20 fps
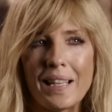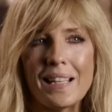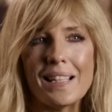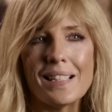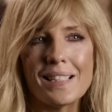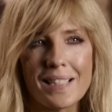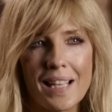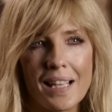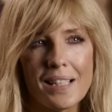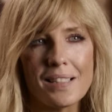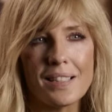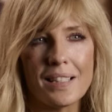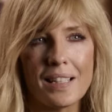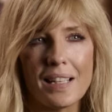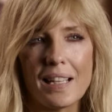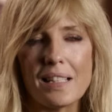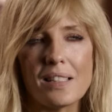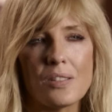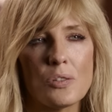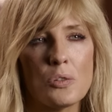he says
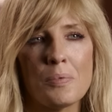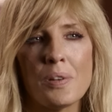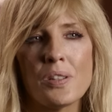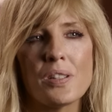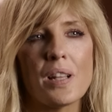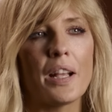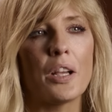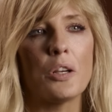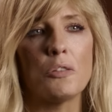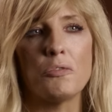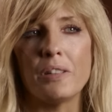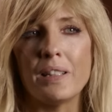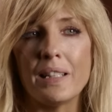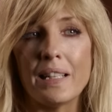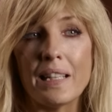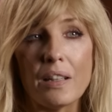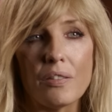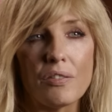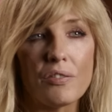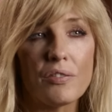that, it's almost like a
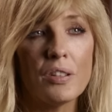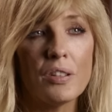relief,